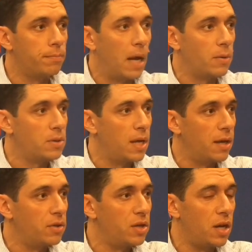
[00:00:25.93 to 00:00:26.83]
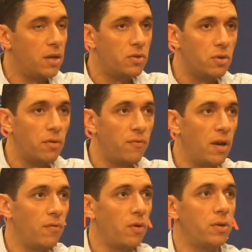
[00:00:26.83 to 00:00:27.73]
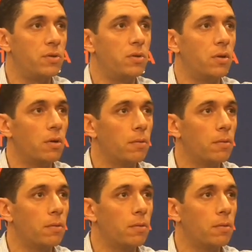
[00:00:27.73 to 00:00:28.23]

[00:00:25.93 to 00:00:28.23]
outstanding chance, you're the favorites,